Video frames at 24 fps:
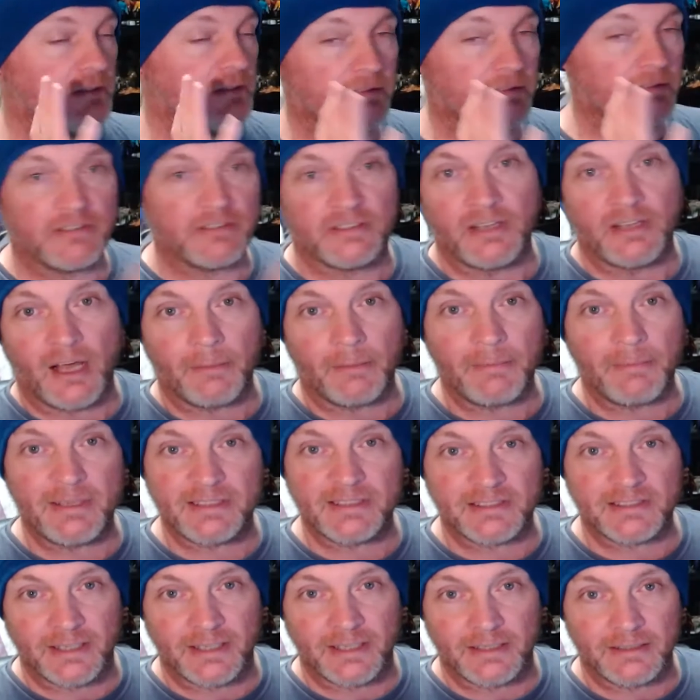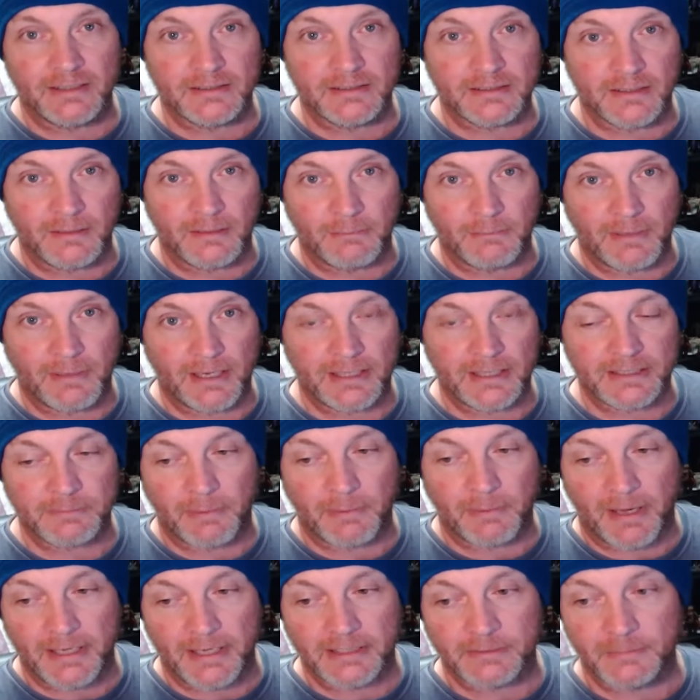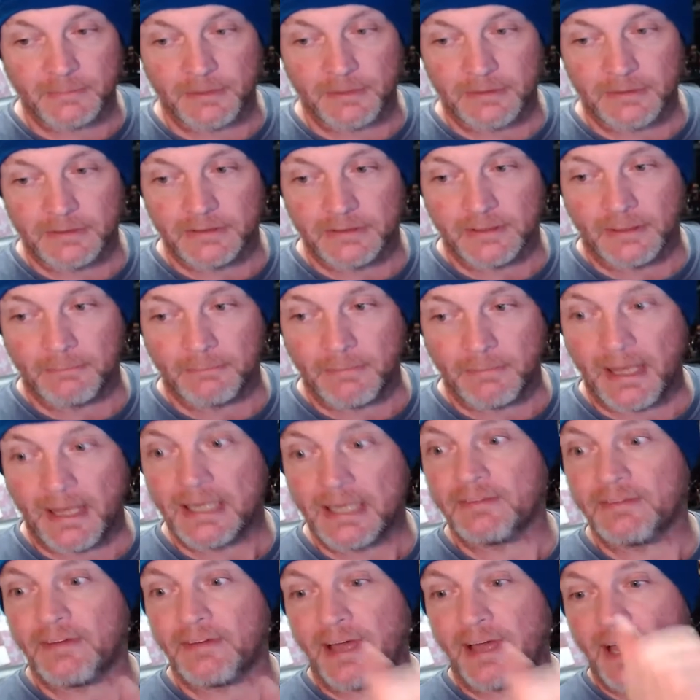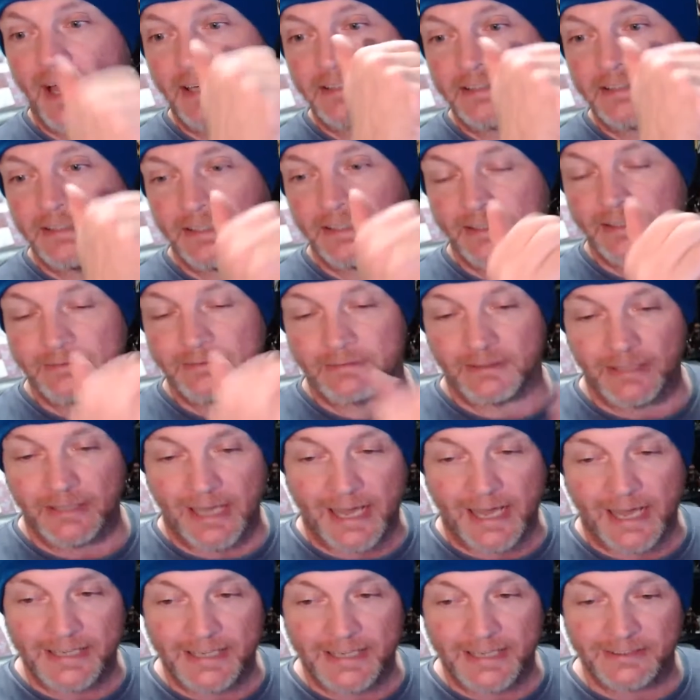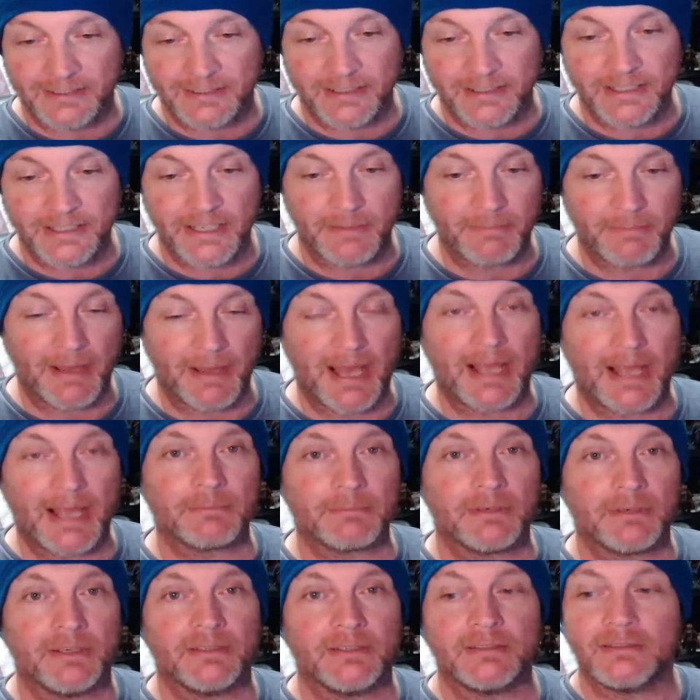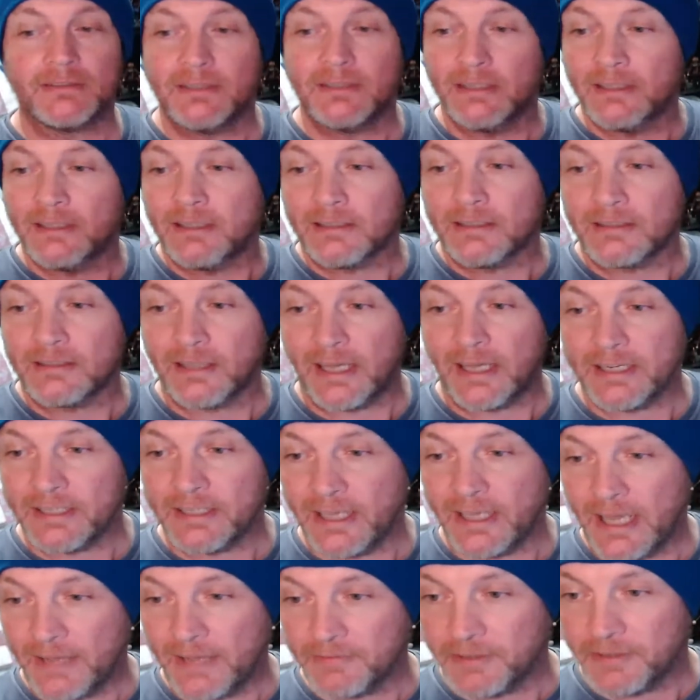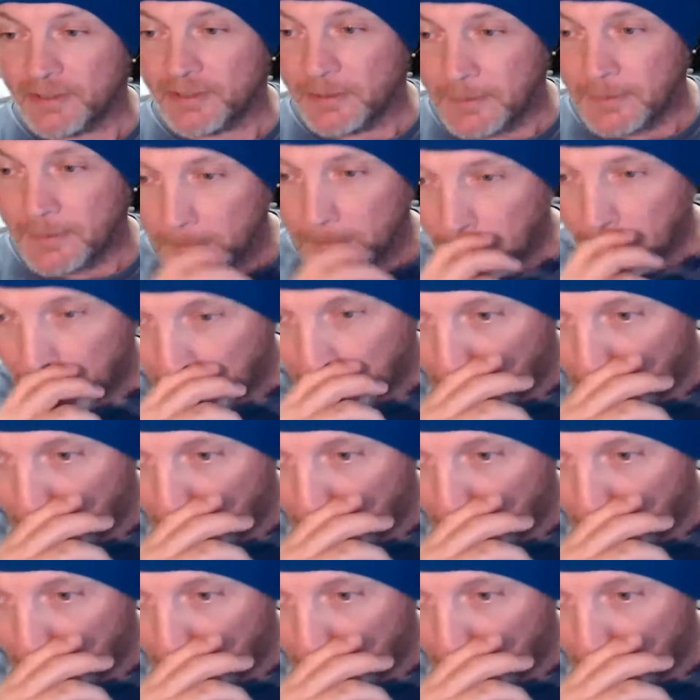It's not been sitting in somebody's basement or anything. Man of action, glad to see you back, brother. Glad to have you here.